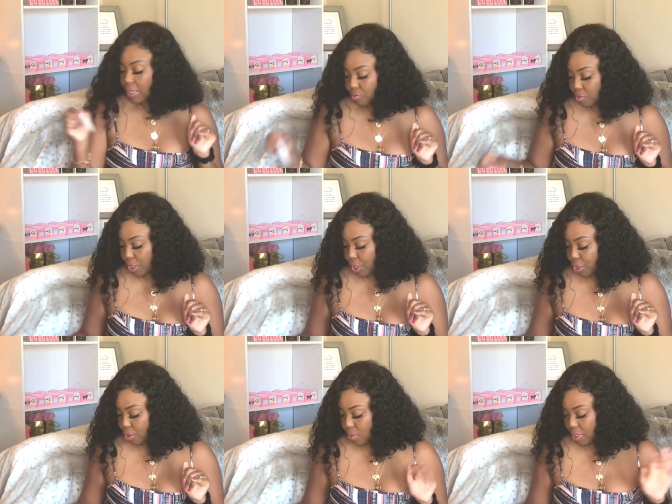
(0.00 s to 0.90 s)
It's really
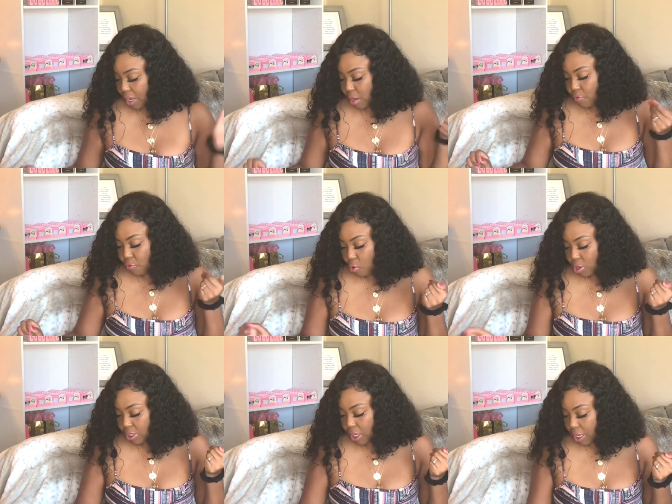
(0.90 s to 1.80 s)
cute. It's like a
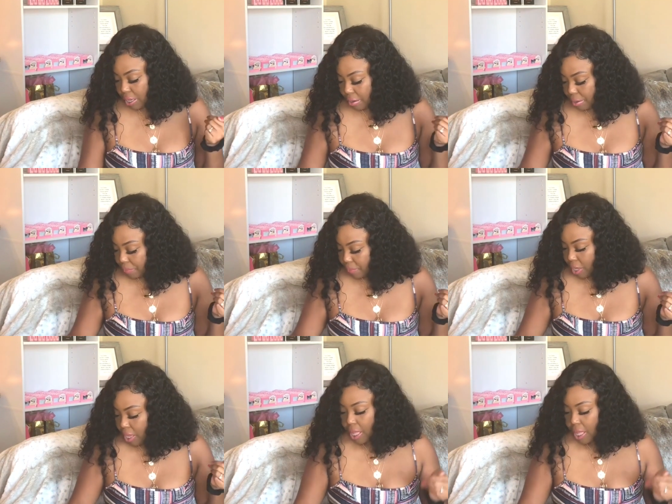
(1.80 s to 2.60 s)
frost clear.